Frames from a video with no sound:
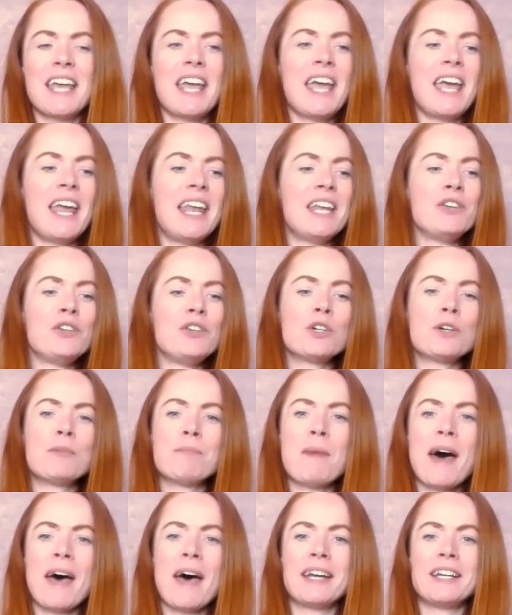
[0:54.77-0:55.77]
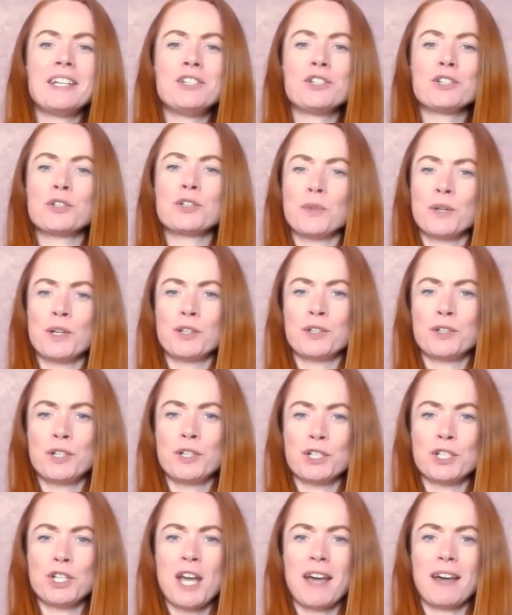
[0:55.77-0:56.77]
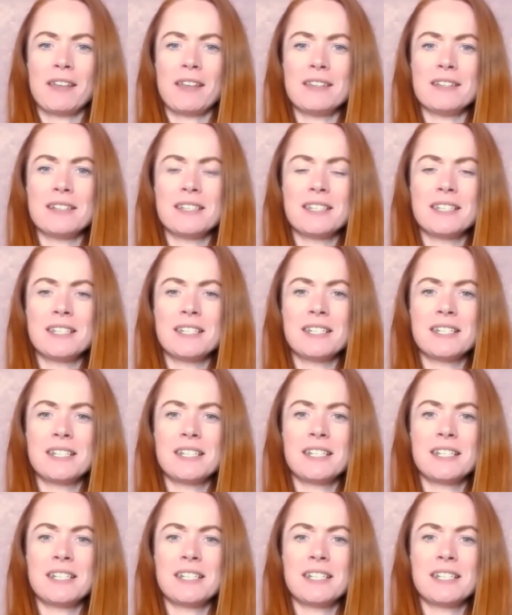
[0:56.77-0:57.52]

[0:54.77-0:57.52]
and in your mind, you're going through your checklist,